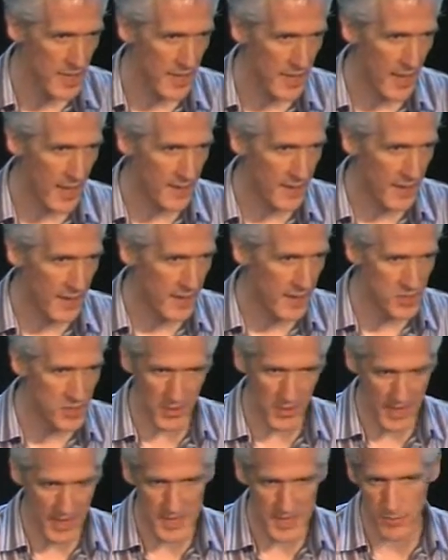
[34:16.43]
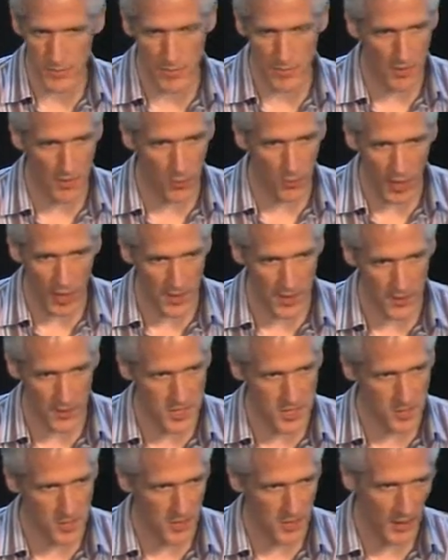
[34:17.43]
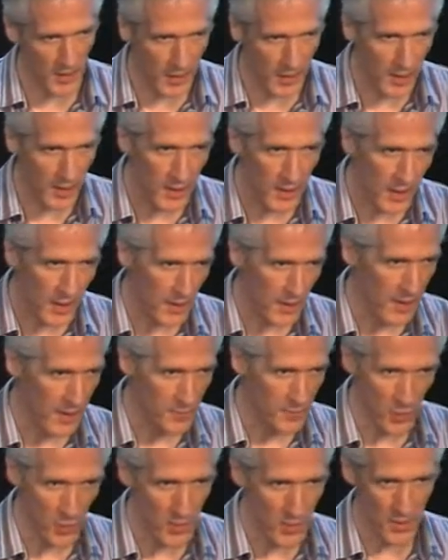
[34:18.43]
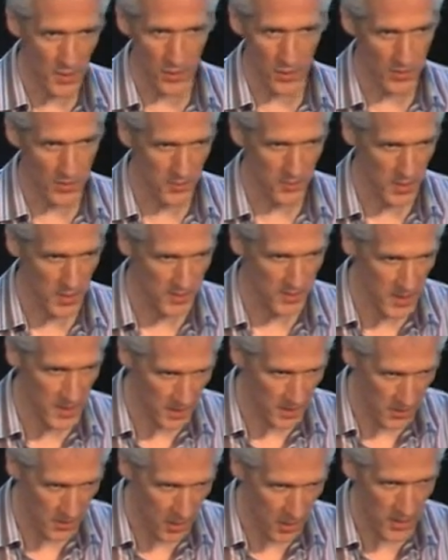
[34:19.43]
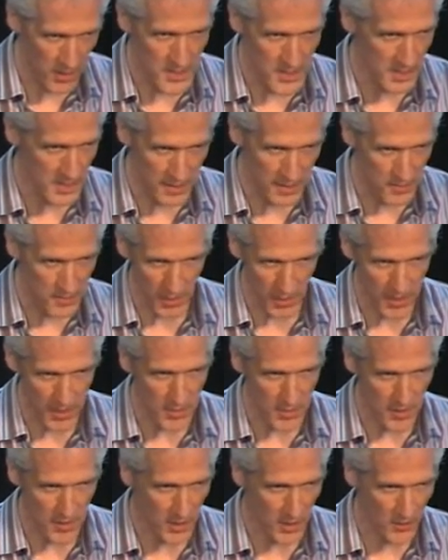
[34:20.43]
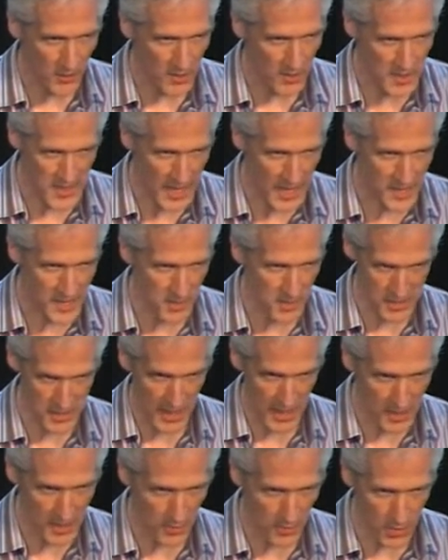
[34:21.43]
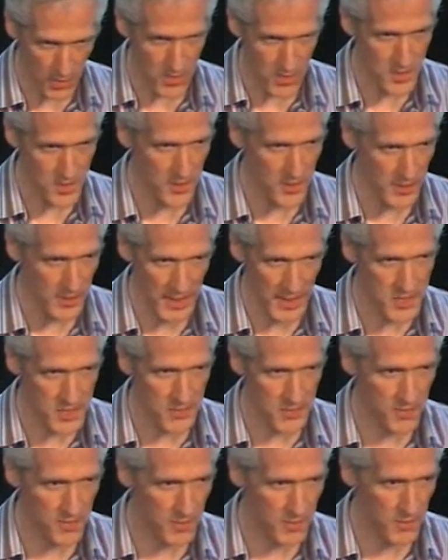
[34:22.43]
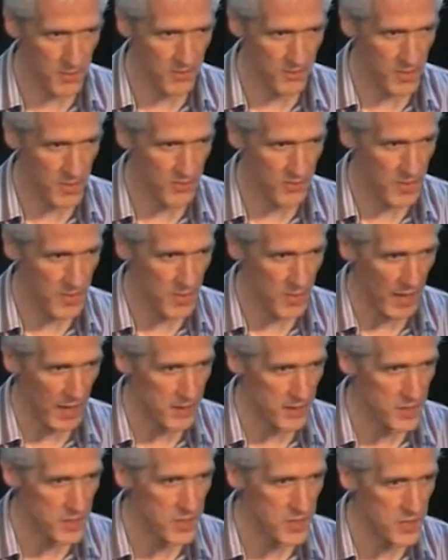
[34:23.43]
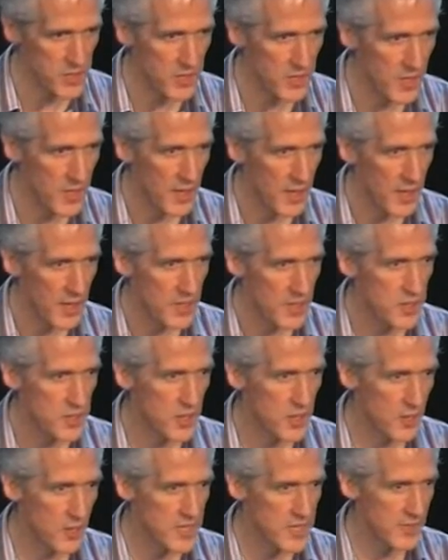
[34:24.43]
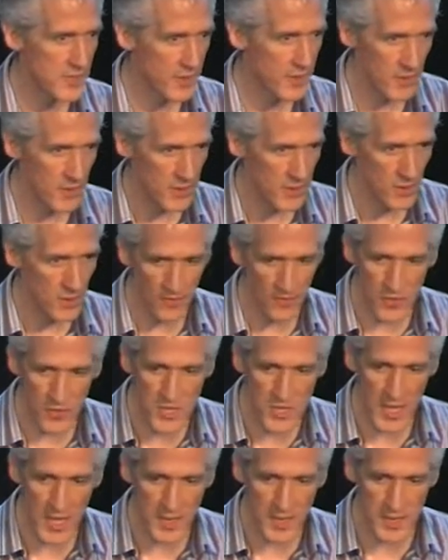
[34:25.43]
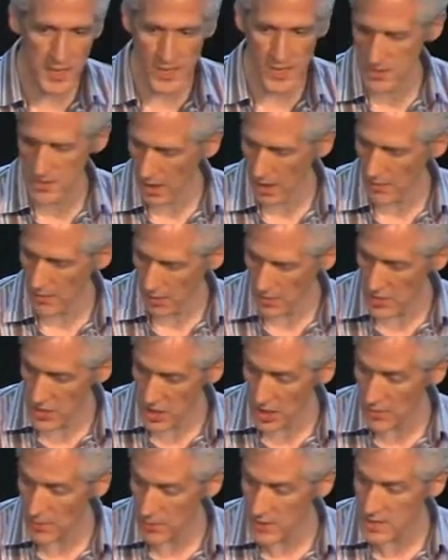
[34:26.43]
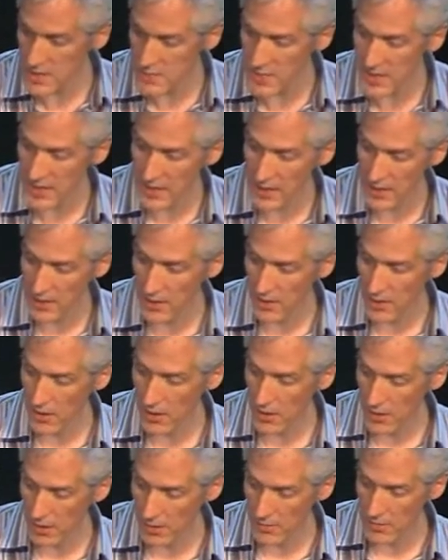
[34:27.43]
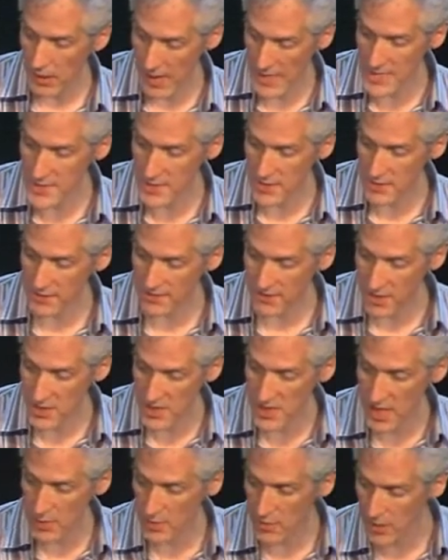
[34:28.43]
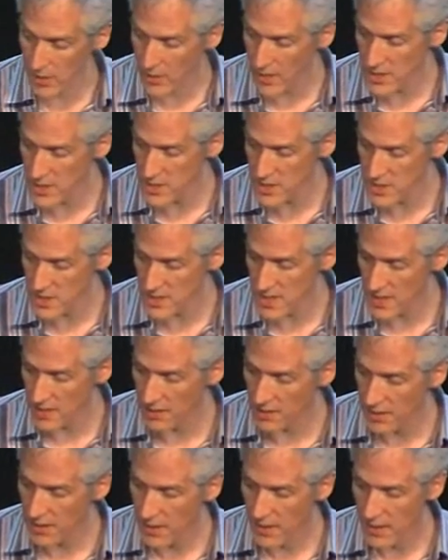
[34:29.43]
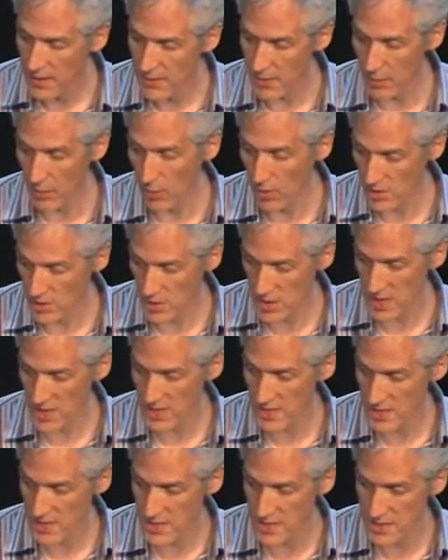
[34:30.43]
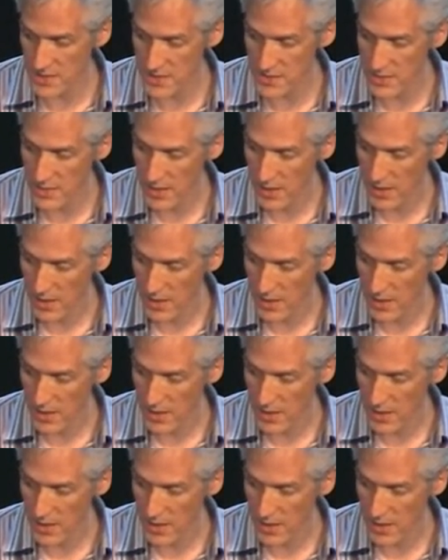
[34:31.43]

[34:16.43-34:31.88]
and then don't ask them about the weather or something. Um, or, what, or what, they've done on holiday round about the conference, ask, or tell them what you're doing and ask them for, the, for your feedback. So you should you should always have a, you know, a few sentences, uh, generally speaking, uh, answering the first couple of questions there about what you're trying to do